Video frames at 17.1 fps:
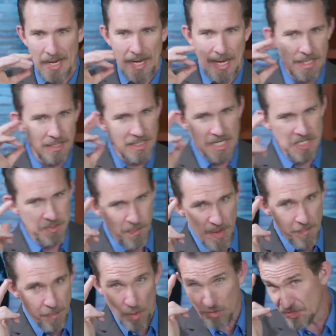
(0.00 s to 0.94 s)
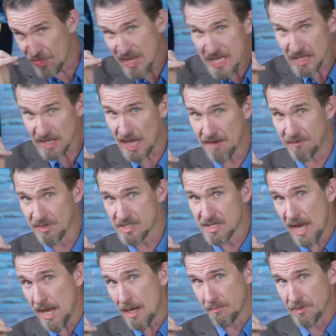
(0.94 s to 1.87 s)
And these people think they've
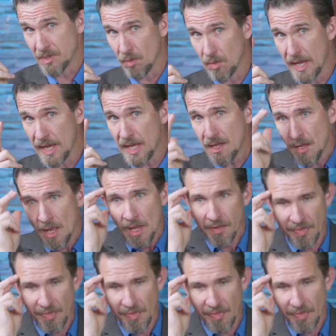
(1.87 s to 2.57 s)
escaped, okay?